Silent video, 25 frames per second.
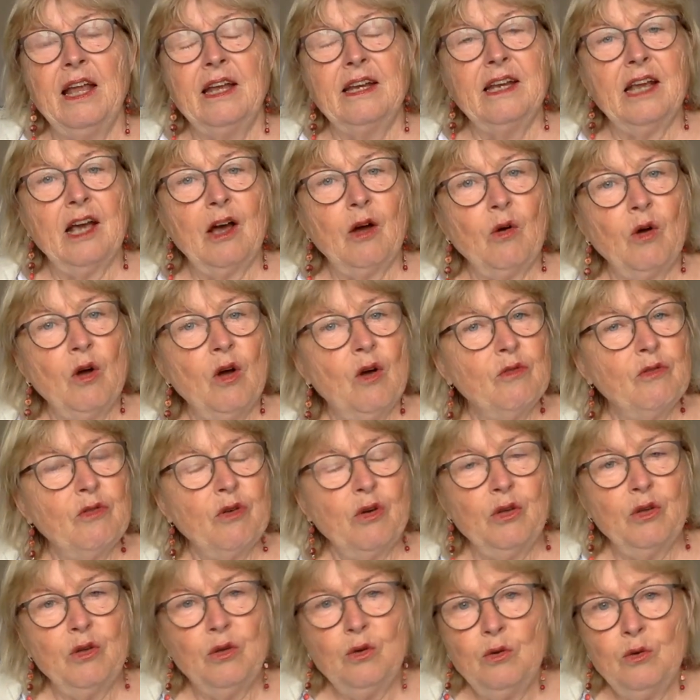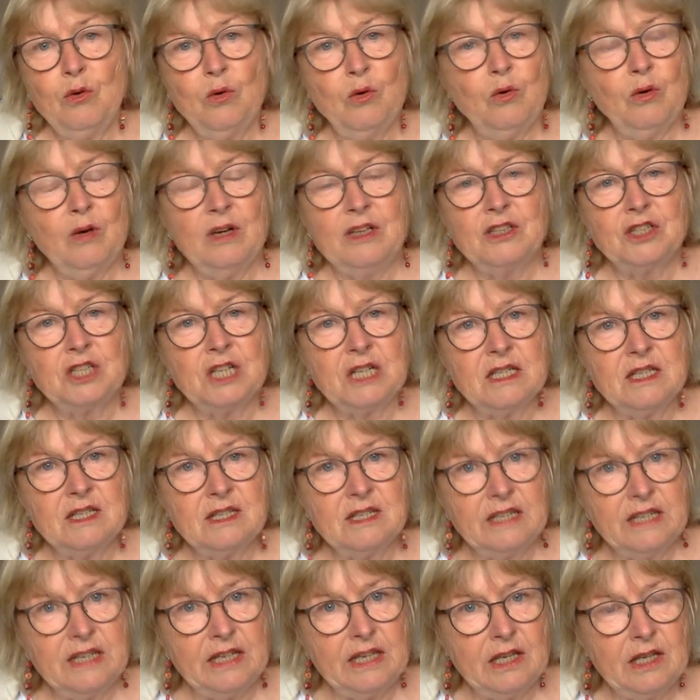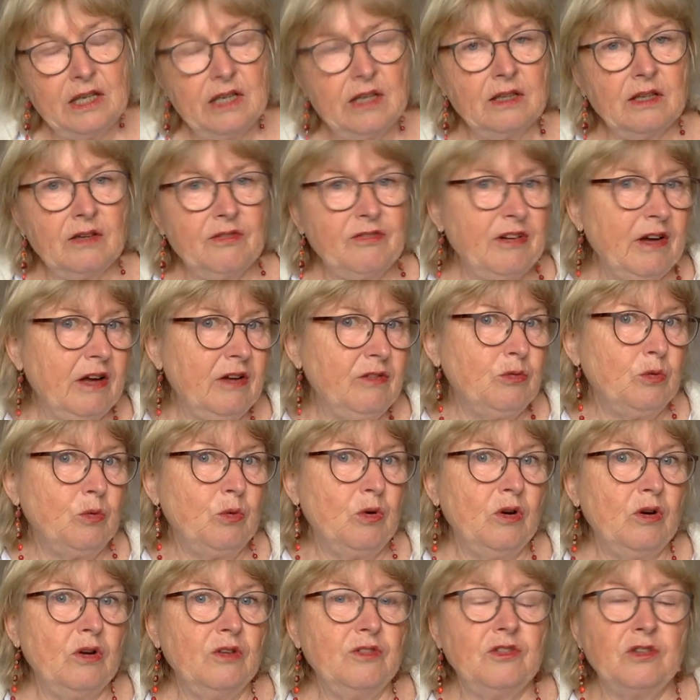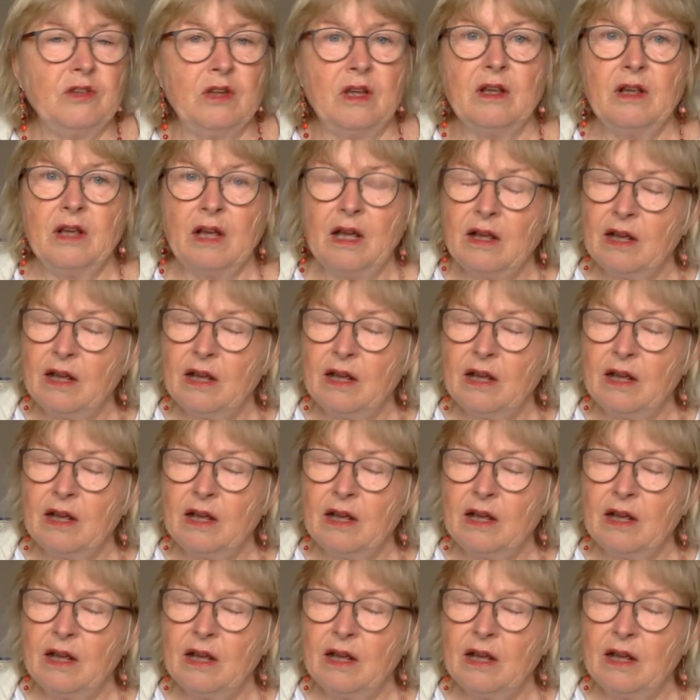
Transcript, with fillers: Now, for you, just see the five words